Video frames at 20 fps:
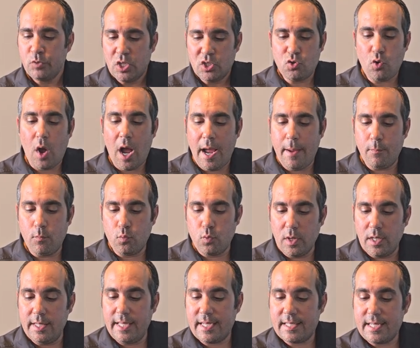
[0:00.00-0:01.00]
So I'm
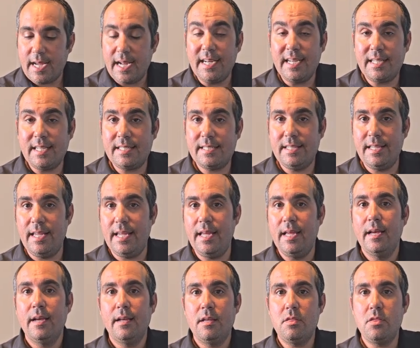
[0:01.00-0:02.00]
really excited to see
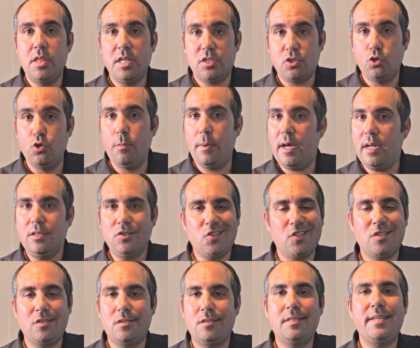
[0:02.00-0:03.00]
the Scuba
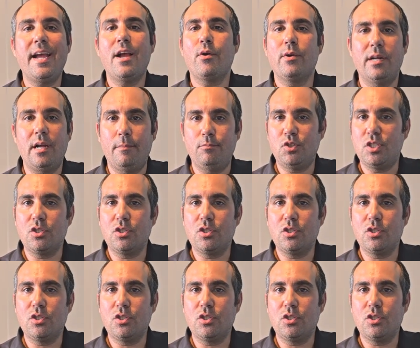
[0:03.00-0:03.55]
just tear it up.